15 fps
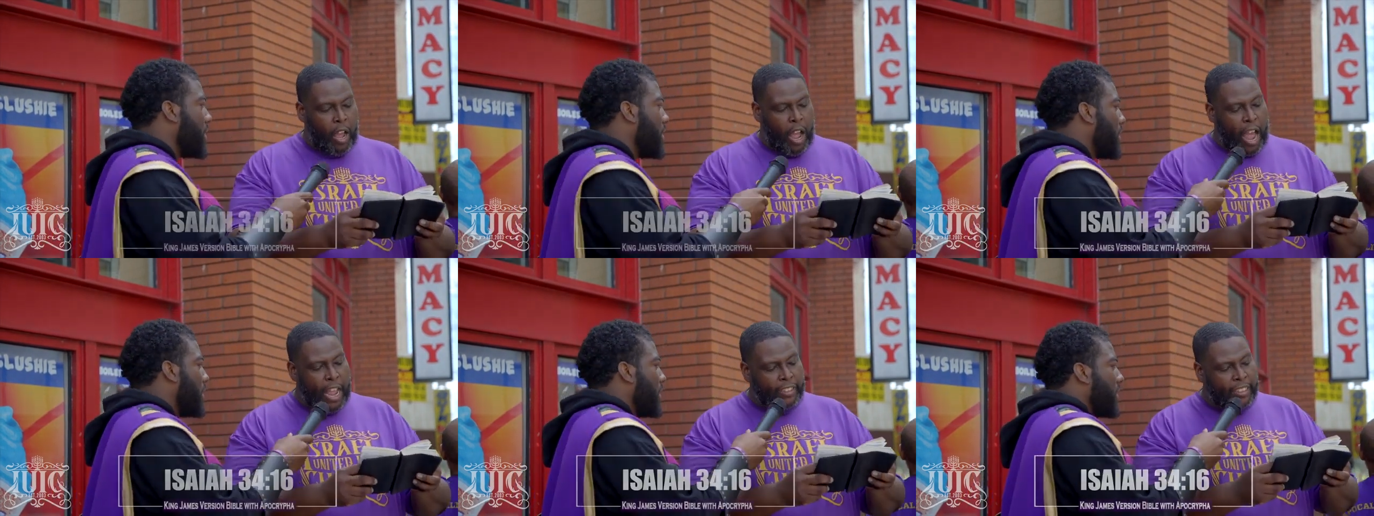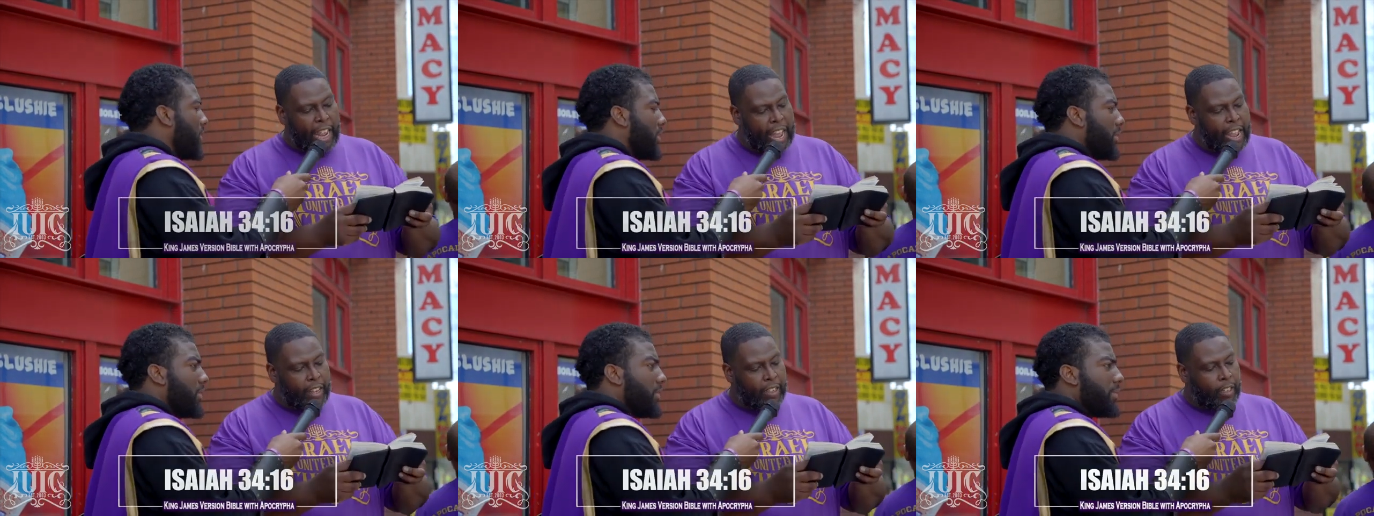
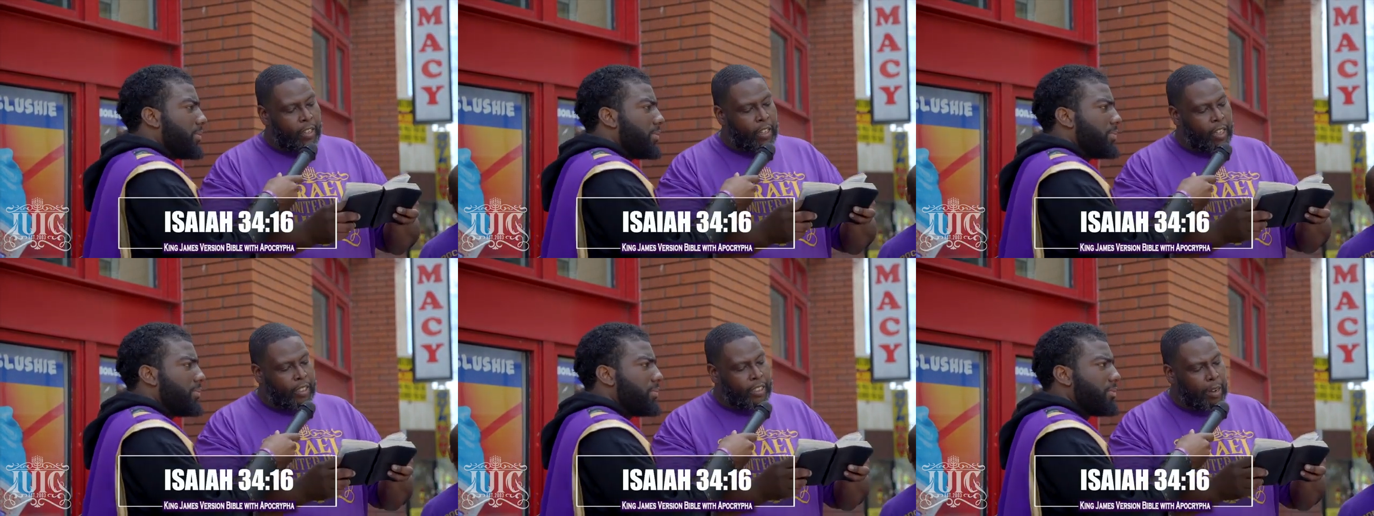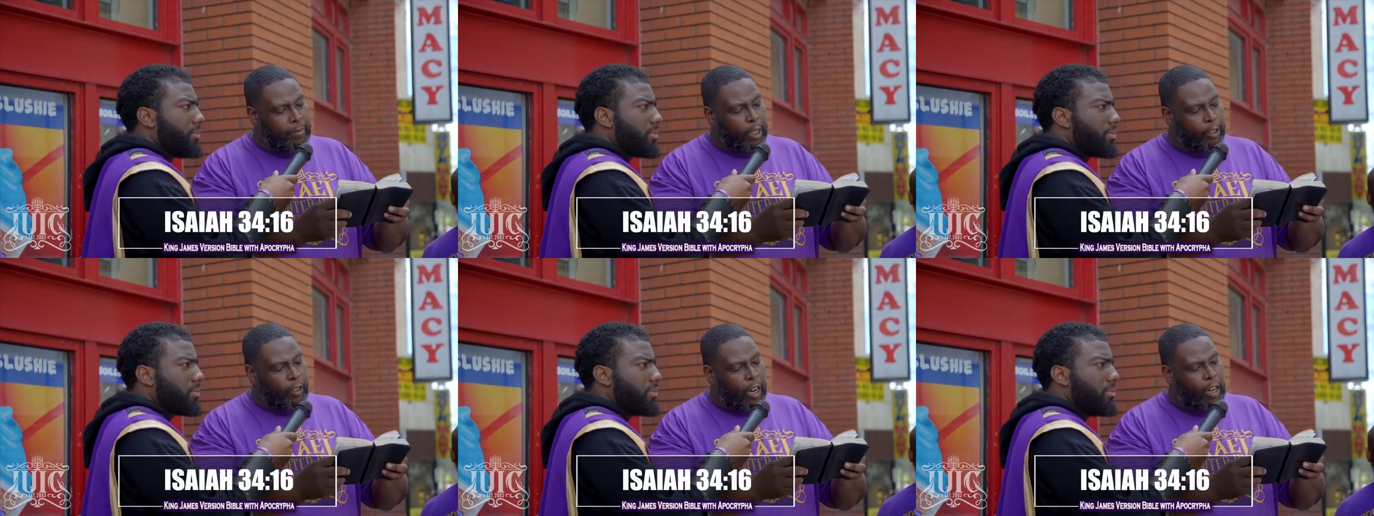Speaker 1: Isaiah
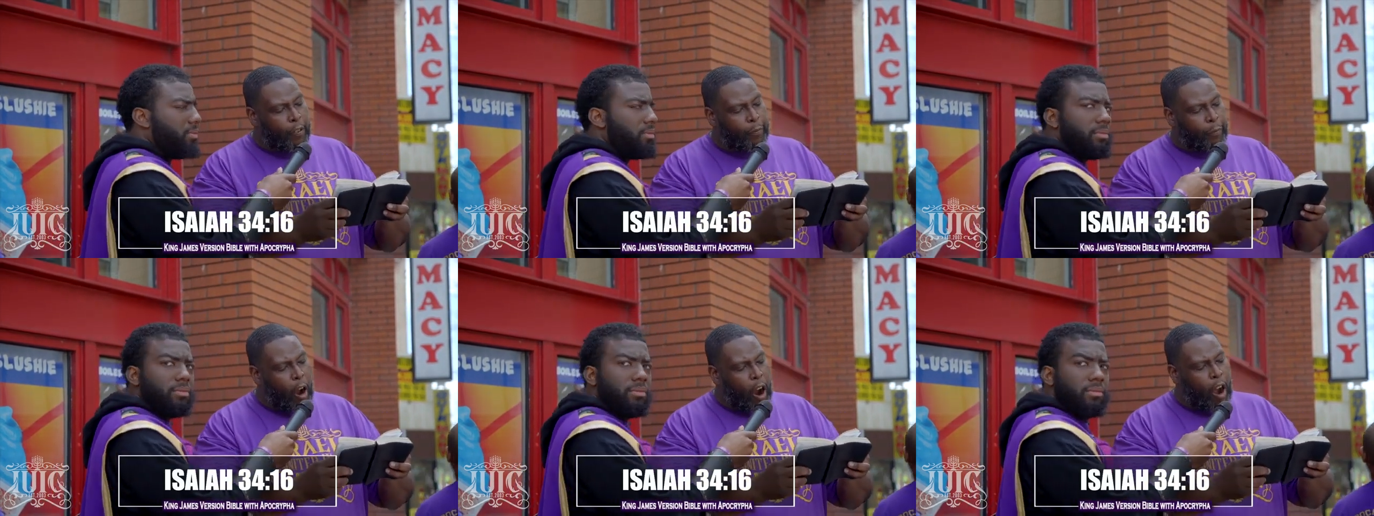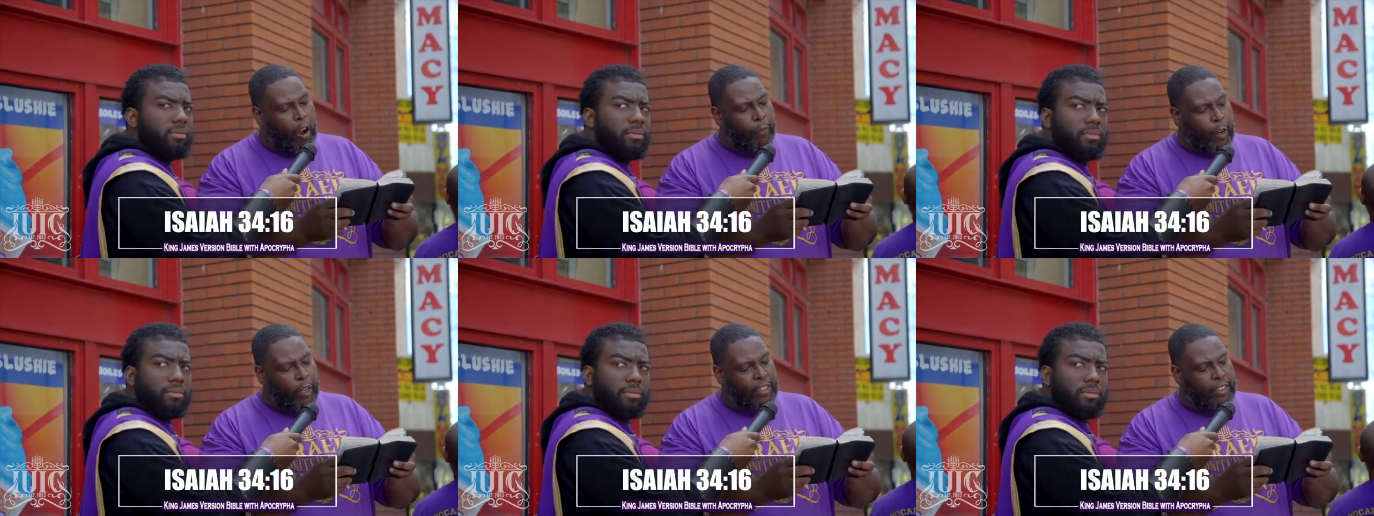chapter thirty-four,